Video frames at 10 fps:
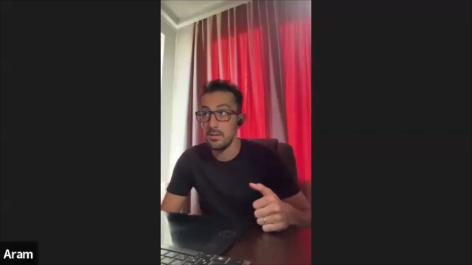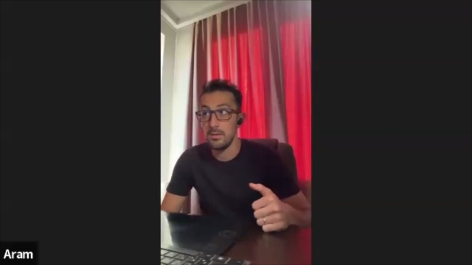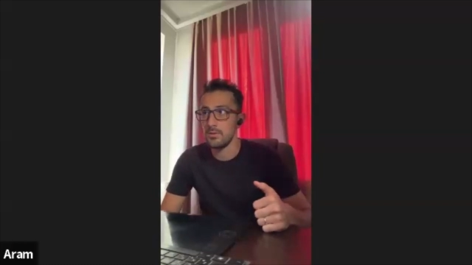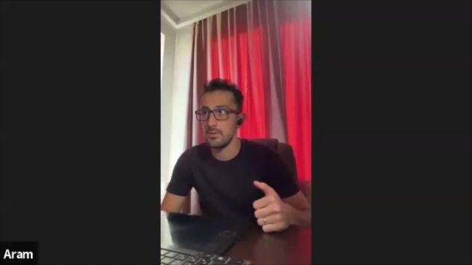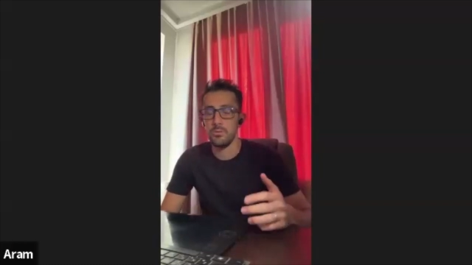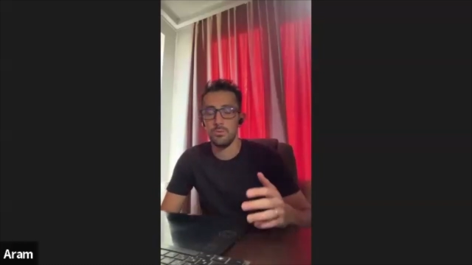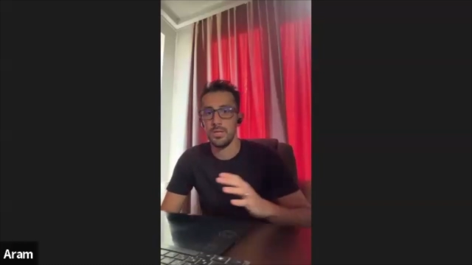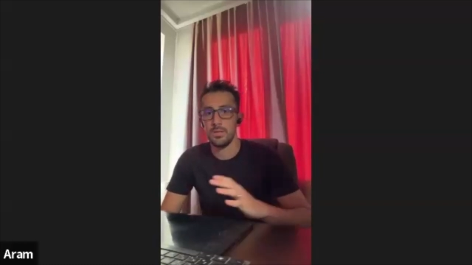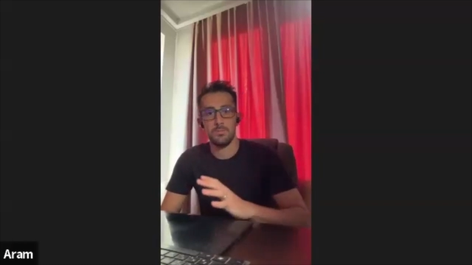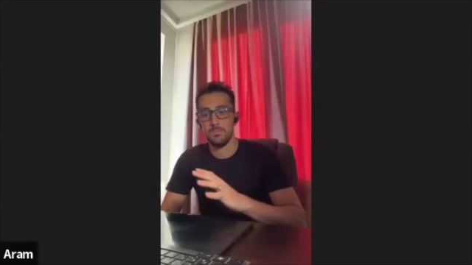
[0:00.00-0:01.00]
even though,
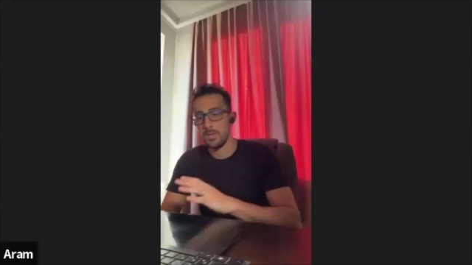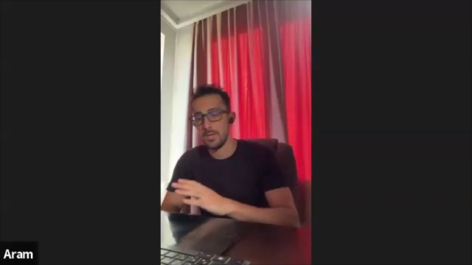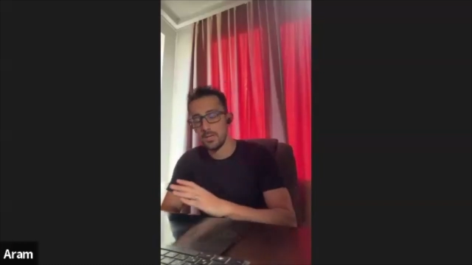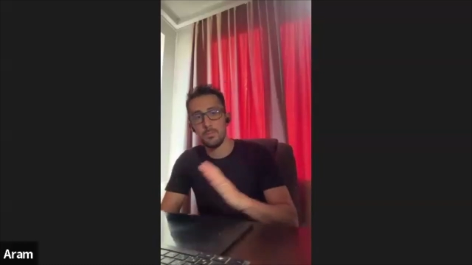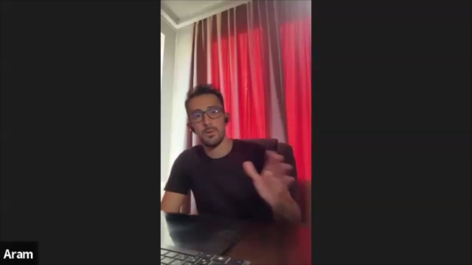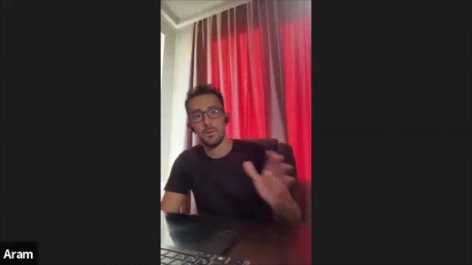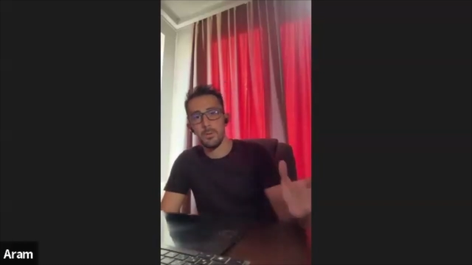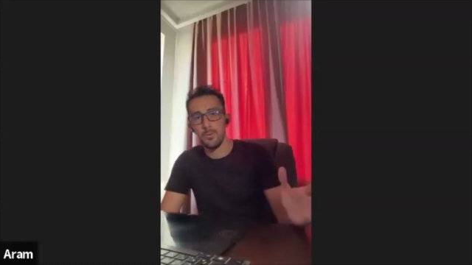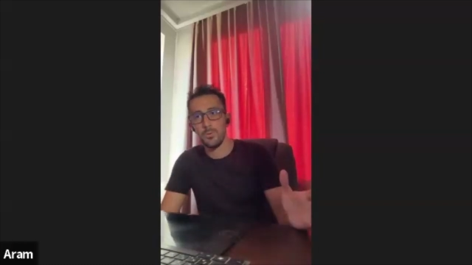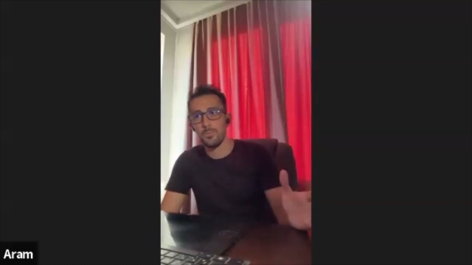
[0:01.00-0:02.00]
like, when I compare
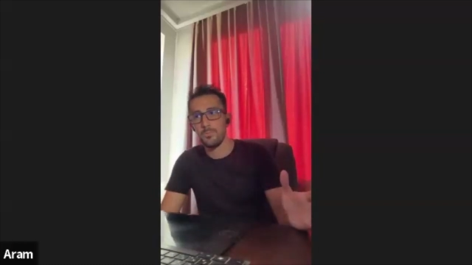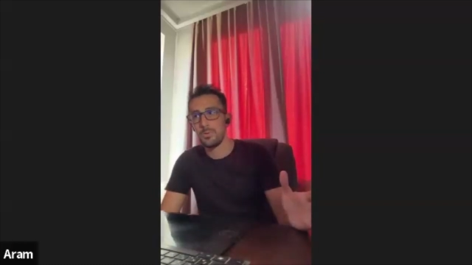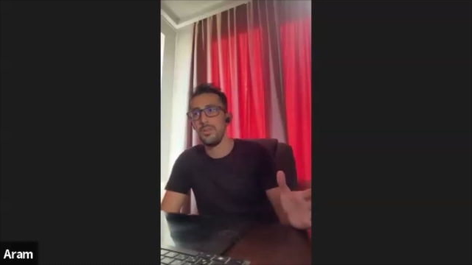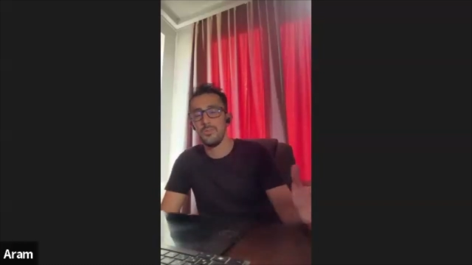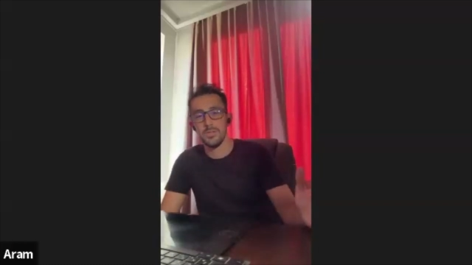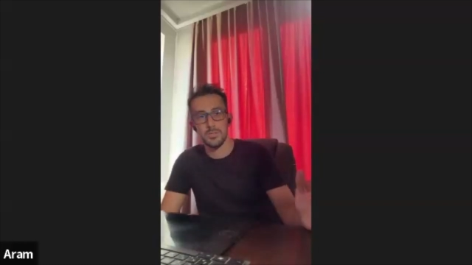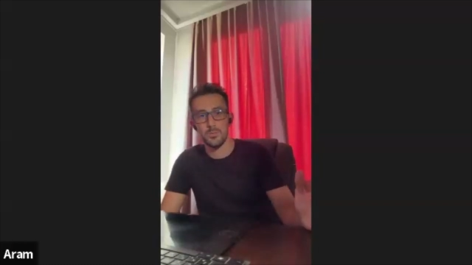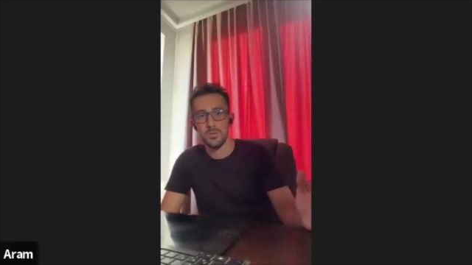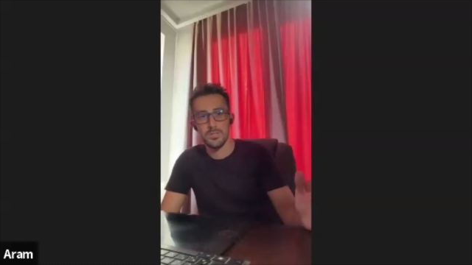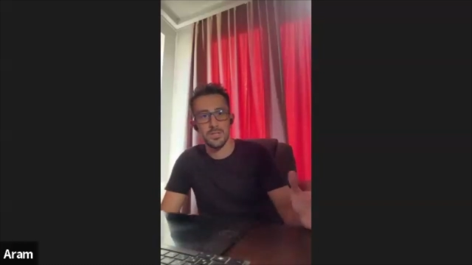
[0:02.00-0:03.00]
my
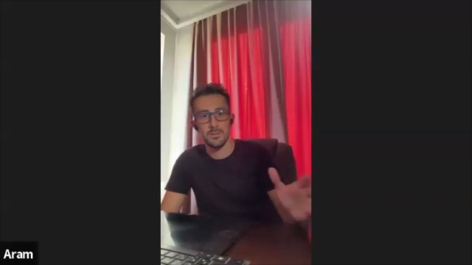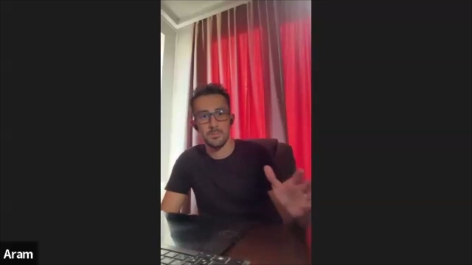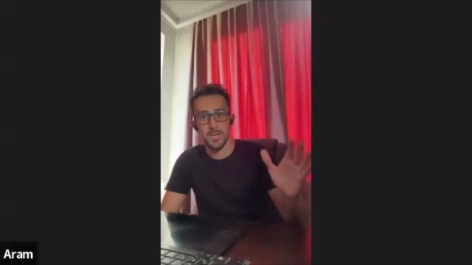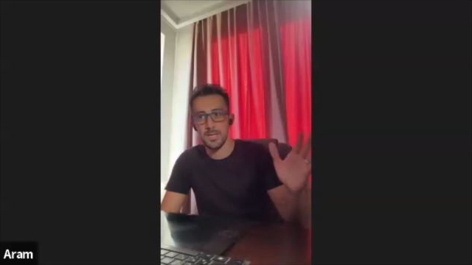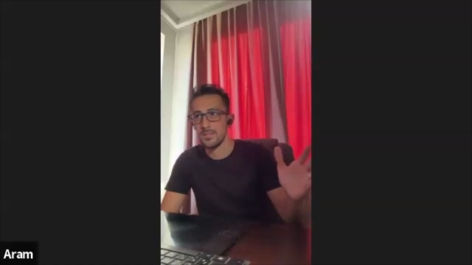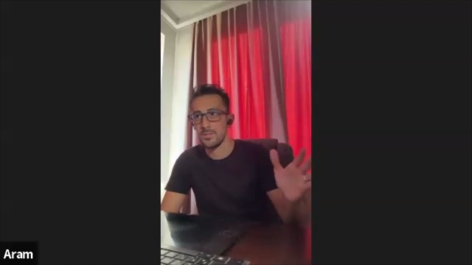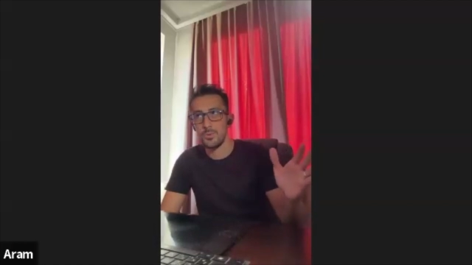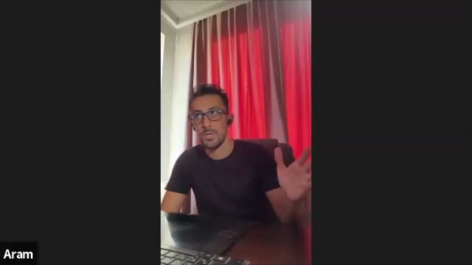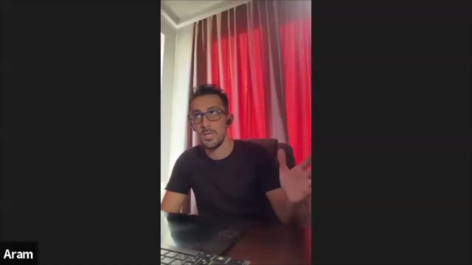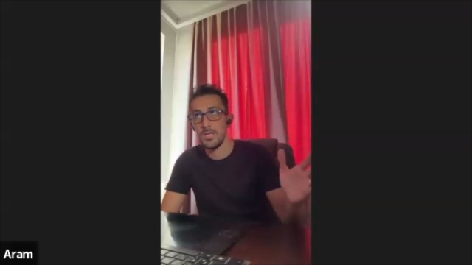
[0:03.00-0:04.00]
previous works, like back in
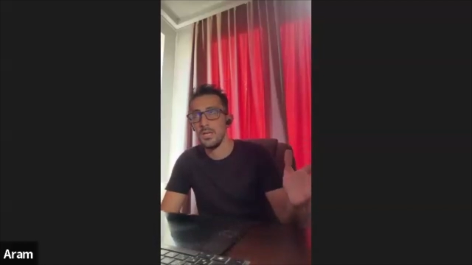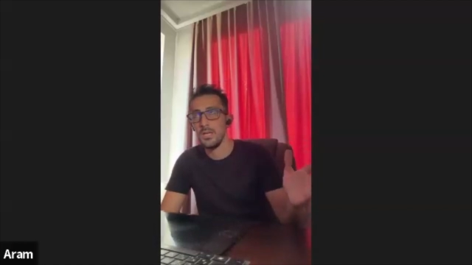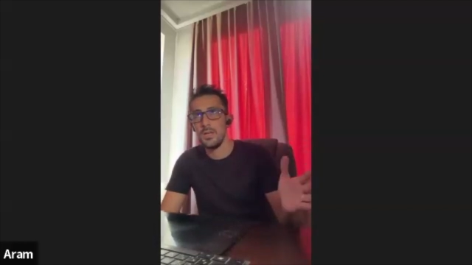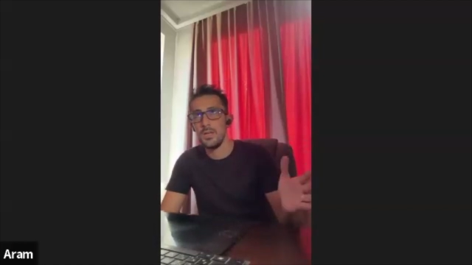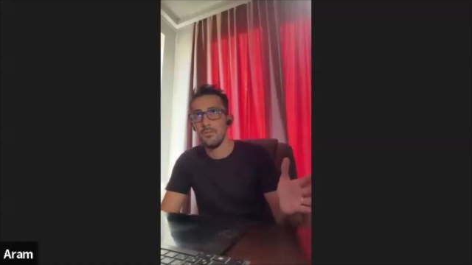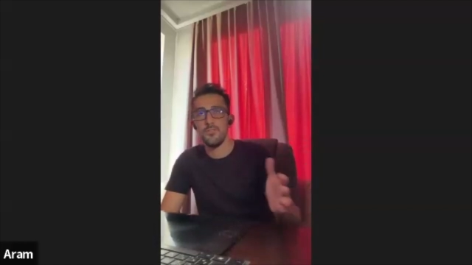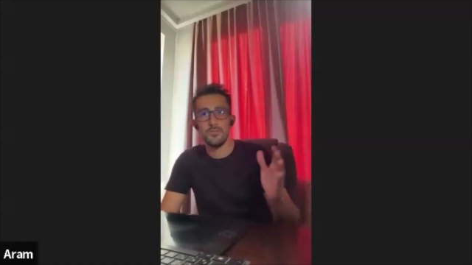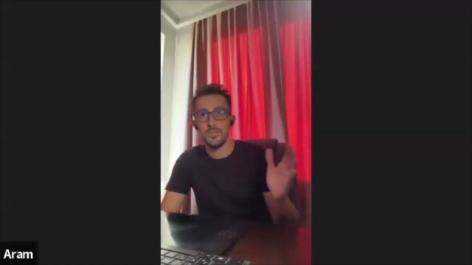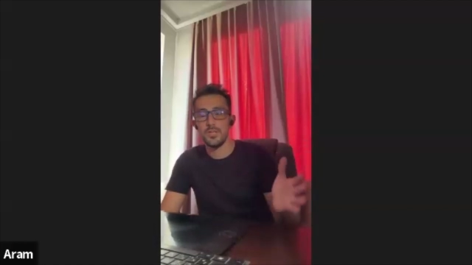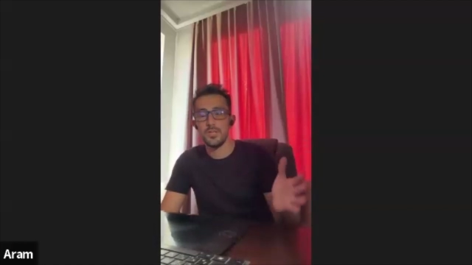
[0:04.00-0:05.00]

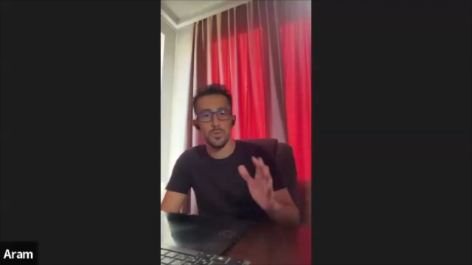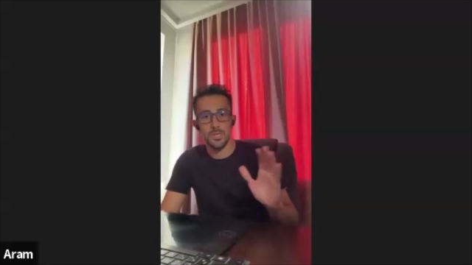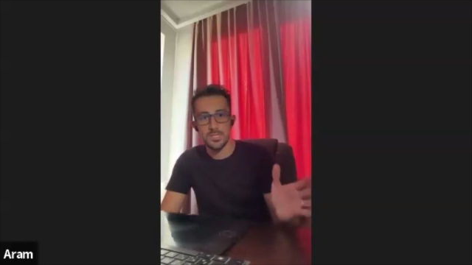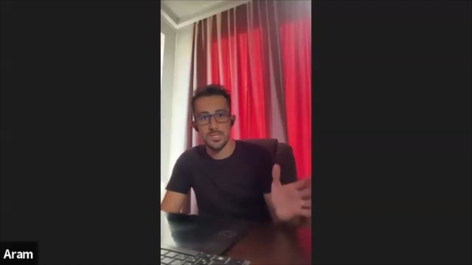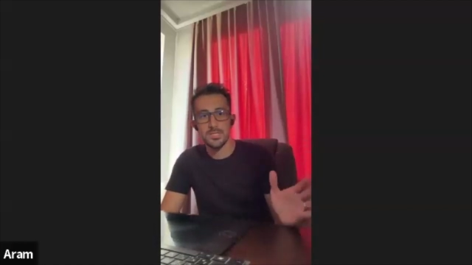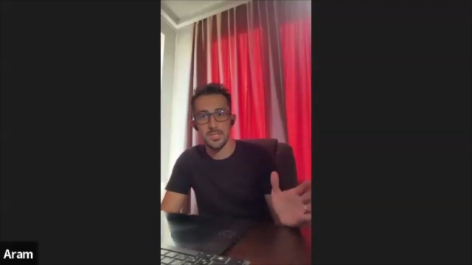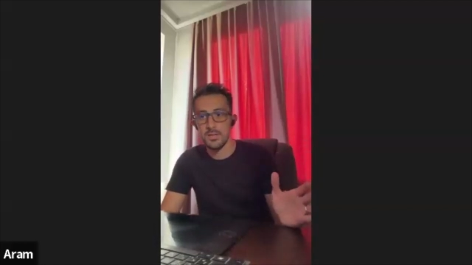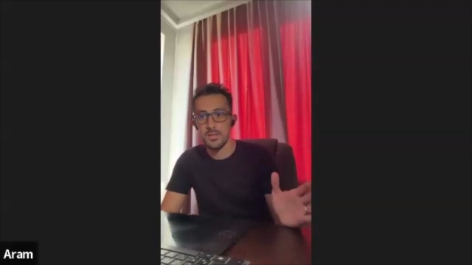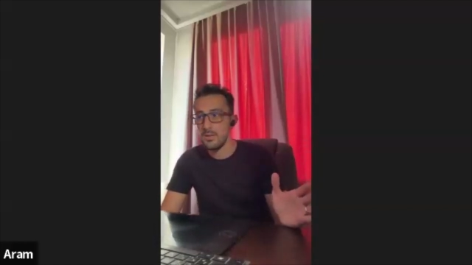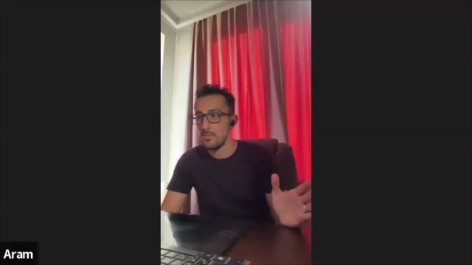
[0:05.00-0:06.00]
2015,
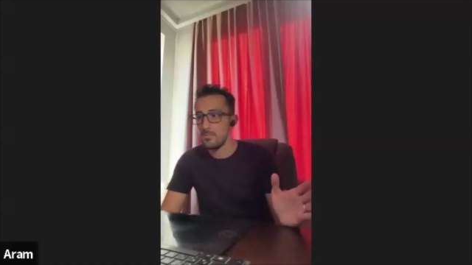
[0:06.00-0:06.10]
2016,